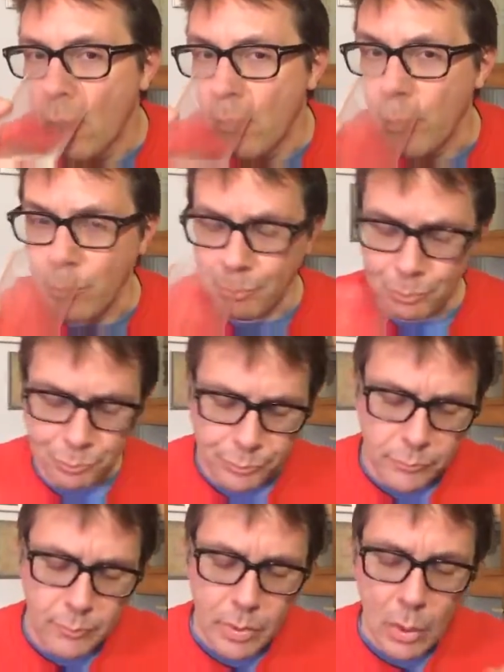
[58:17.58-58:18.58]

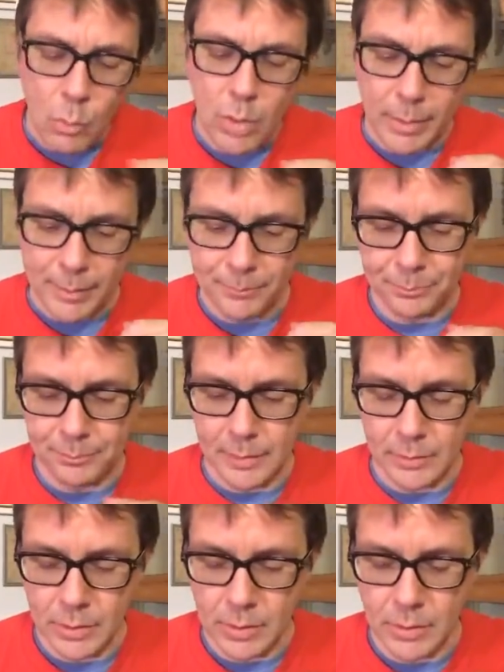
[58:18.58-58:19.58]
Wait a minute,
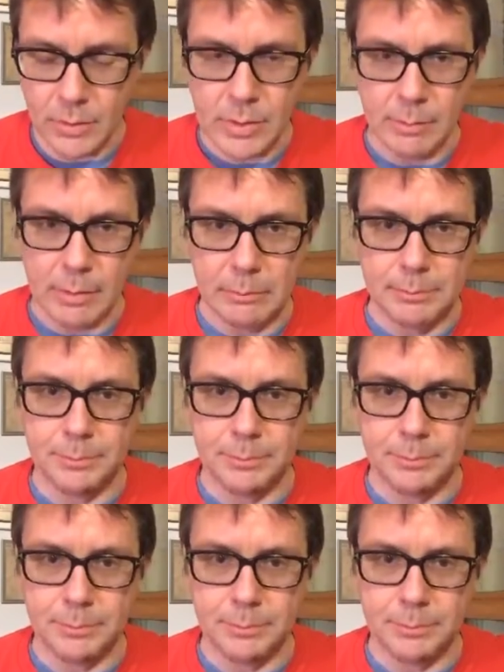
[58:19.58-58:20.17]
I'm just going to do something.